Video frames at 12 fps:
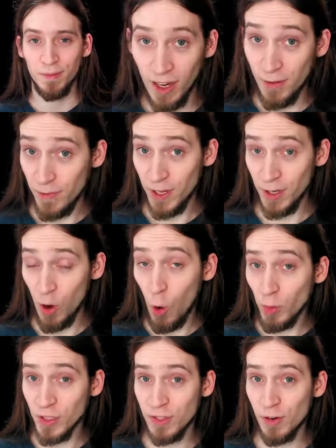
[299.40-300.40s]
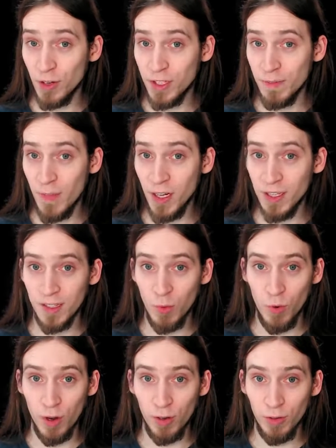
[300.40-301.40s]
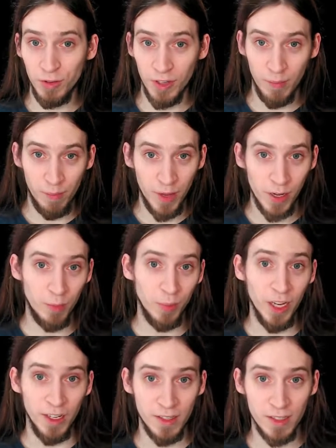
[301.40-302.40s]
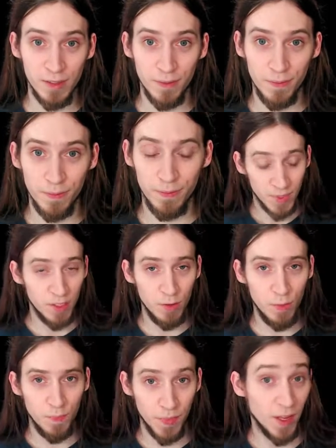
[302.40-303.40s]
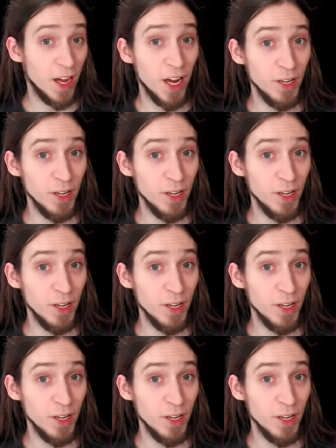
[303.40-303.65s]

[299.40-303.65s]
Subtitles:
I think open source makes the world a better place. So I